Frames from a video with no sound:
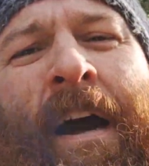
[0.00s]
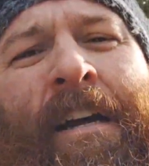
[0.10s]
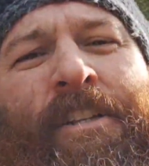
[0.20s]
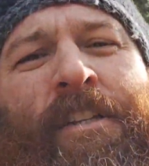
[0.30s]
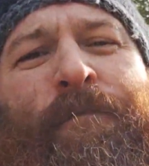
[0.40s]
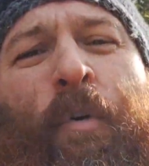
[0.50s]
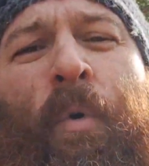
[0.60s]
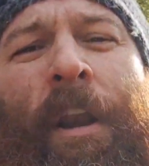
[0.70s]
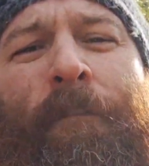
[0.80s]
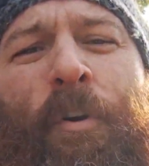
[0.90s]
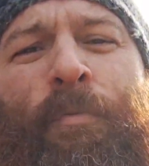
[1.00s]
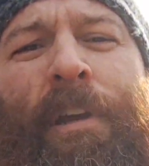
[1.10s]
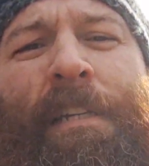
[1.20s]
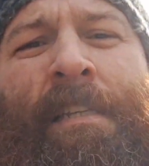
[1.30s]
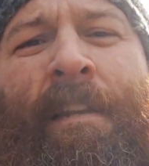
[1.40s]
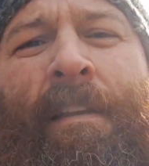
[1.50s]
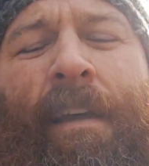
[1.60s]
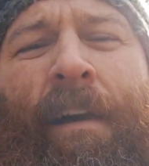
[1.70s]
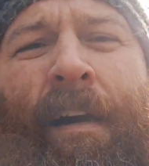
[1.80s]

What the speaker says: just for whatever reason